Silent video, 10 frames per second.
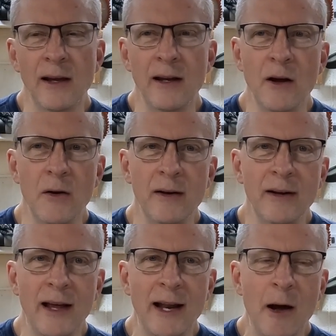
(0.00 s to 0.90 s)
You know,
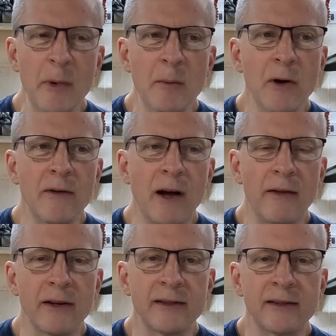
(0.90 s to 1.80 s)
and I'll be moving
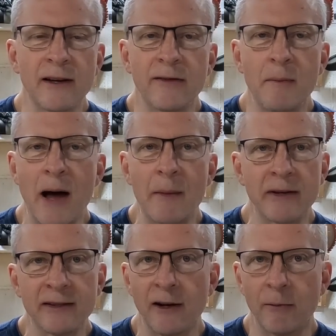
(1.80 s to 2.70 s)
all this stuff by
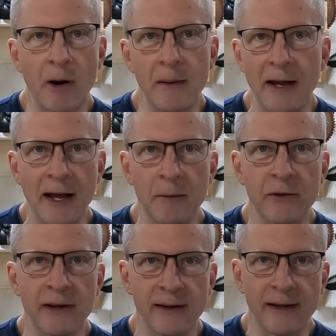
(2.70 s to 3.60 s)
myself probably
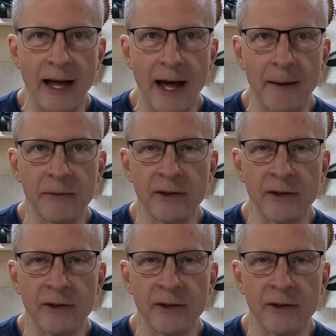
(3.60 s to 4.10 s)
90% of the time.